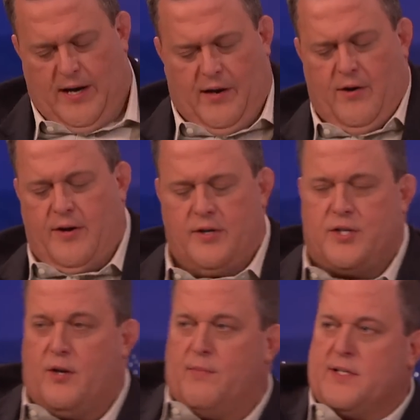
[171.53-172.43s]
I learned in
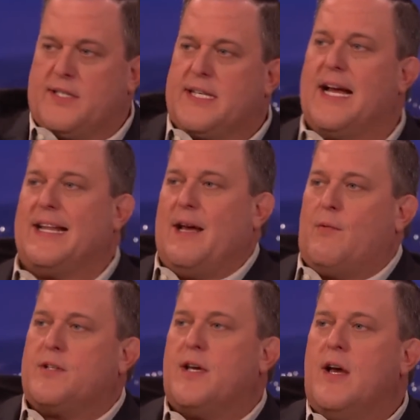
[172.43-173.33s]
show business that day
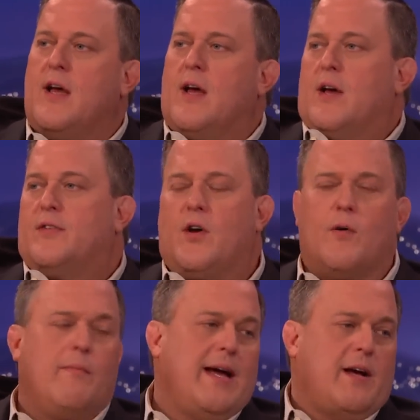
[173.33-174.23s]
was
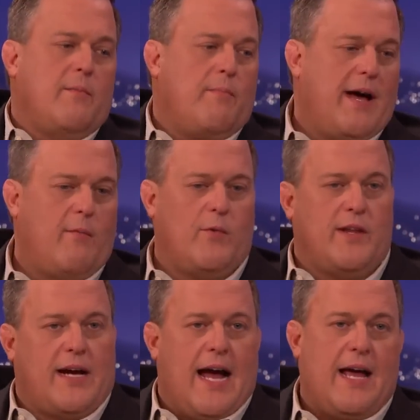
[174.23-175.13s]
don't make a bet with
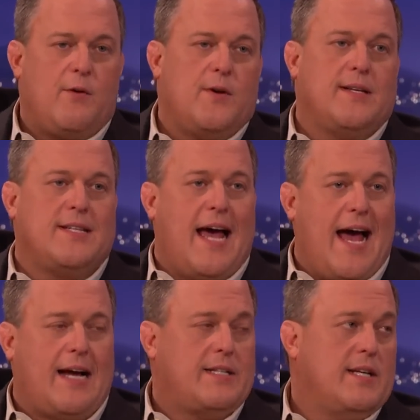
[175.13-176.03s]
a guy who has
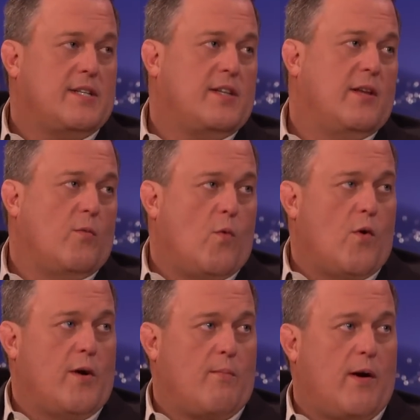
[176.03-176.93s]
access to the
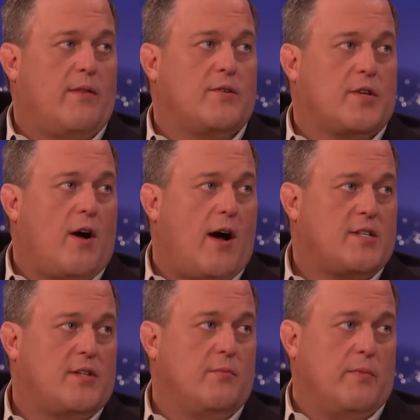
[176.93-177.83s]
Warner Brothers
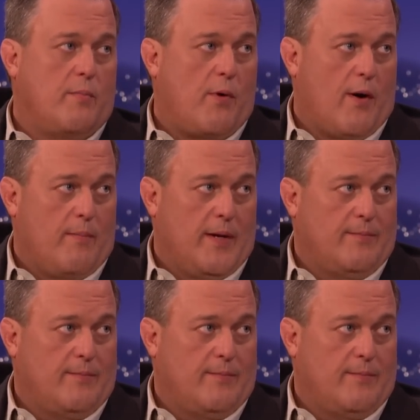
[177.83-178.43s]
costume department.